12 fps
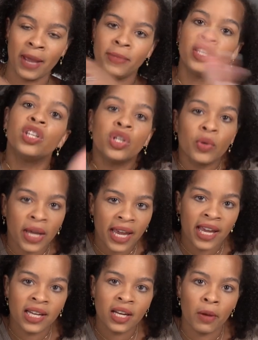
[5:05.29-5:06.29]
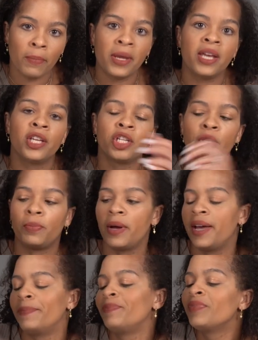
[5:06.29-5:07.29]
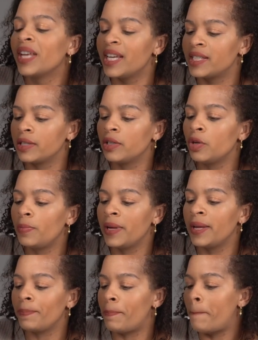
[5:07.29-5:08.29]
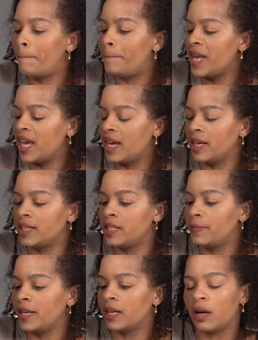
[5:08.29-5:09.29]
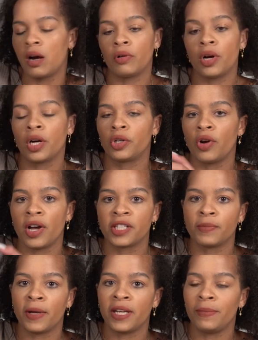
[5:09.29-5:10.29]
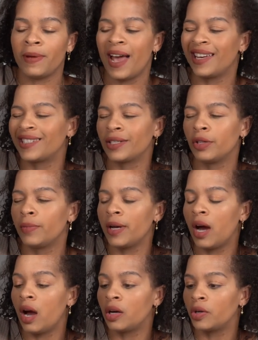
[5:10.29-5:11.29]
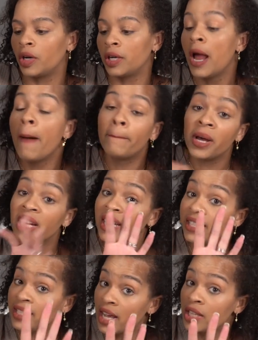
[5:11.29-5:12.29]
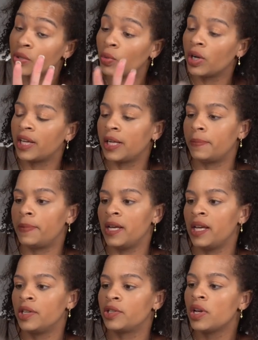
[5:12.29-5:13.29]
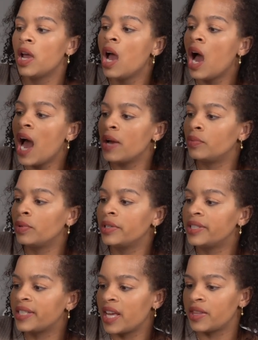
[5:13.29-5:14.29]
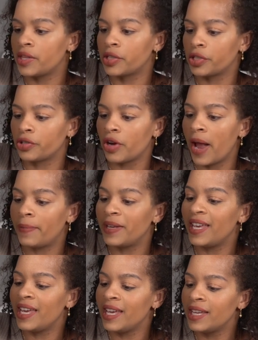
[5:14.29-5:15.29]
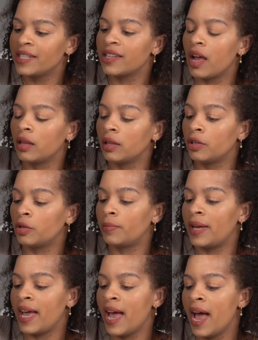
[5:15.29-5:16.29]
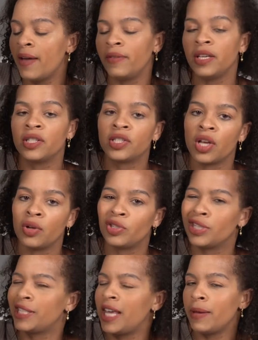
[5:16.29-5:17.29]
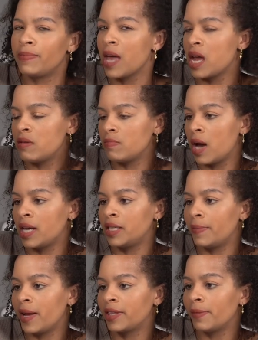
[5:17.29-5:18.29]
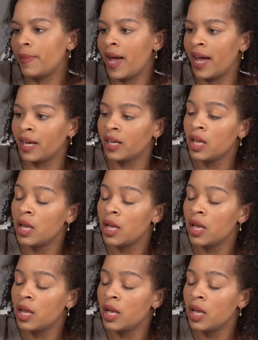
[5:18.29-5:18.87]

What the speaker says: I mean, you can in a pinch, but it's a little bit big to be a crossbody bag. It's a little bit awkward, but it does work in a pinch. I will say that the strap is a little bit heavy, so just keep that in mind about the bag.